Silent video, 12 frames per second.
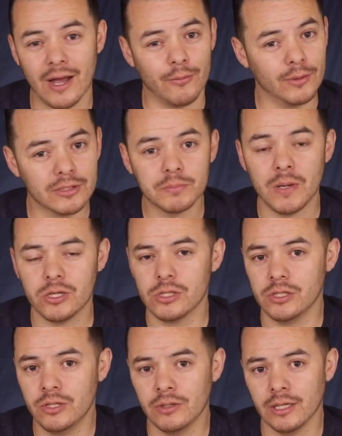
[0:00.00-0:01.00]
that real
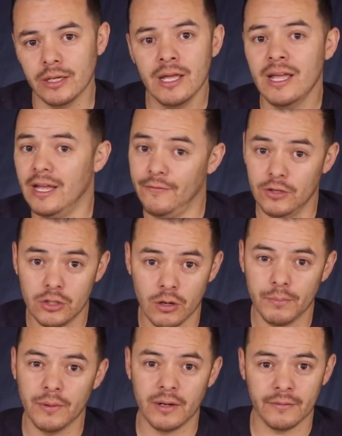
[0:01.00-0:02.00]
special unit, if you
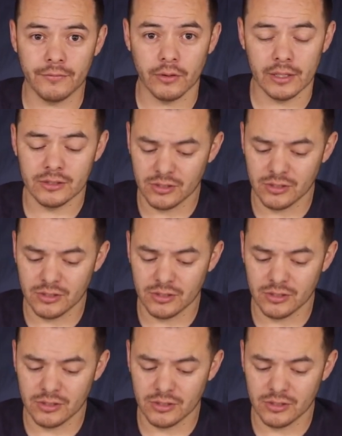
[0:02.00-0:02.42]
don't put in for it.